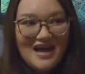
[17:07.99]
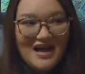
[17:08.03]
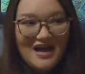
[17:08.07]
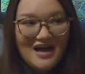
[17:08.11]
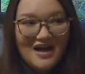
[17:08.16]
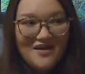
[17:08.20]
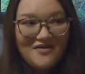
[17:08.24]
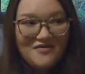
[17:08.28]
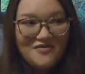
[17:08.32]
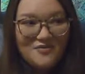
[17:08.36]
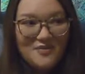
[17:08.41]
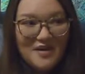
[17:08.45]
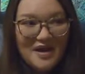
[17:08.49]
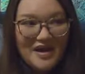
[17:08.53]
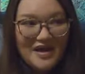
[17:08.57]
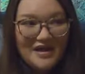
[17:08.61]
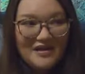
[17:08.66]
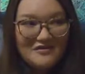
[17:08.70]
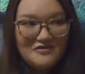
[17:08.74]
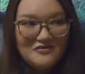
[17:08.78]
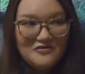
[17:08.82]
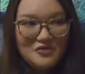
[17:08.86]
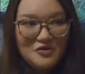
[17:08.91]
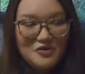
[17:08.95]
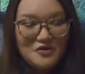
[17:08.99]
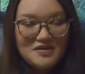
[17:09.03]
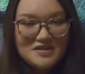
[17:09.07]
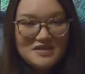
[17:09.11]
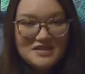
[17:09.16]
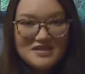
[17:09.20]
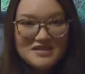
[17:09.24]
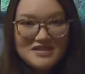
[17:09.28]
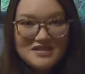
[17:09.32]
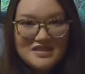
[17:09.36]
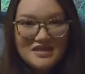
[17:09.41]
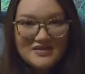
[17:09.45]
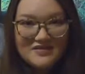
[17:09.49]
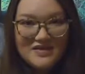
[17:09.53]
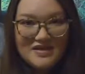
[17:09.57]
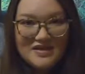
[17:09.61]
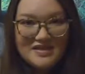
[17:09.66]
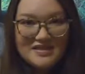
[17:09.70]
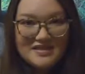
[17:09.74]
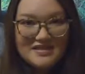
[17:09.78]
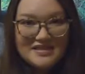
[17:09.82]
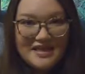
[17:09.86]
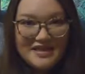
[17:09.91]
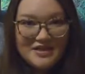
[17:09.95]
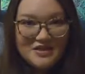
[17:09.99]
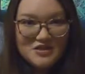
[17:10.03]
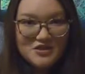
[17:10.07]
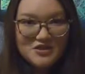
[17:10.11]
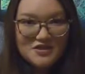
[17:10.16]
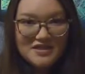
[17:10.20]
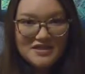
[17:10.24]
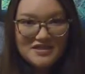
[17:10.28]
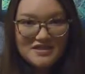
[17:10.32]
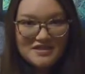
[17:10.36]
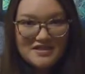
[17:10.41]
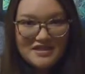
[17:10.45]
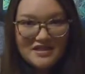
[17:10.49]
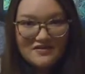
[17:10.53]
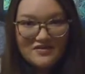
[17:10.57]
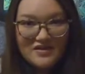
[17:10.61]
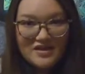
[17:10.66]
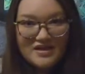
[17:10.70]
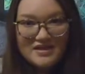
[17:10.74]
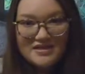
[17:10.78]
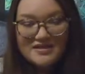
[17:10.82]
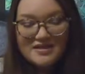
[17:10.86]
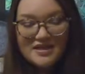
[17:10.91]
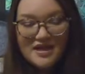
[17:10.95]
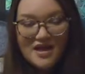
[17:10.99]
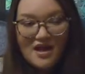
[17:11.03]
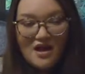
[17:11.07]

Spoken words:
of my food sensitivities and texture sensitivities,